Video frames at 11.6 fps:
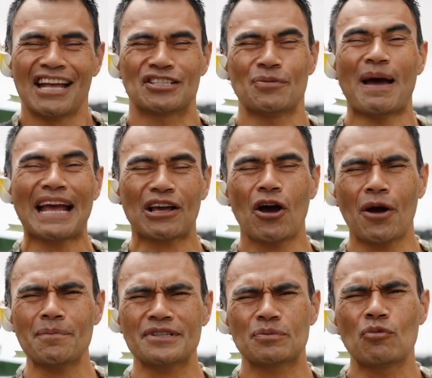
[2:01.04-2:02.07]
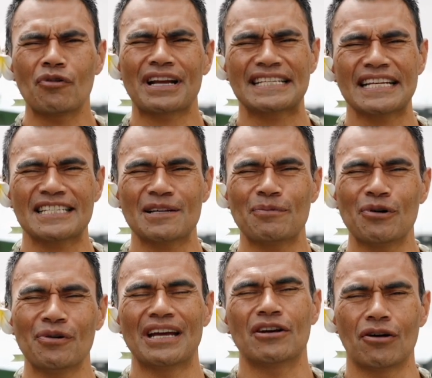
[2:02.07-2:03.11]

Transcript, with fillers: To make homes more accessible in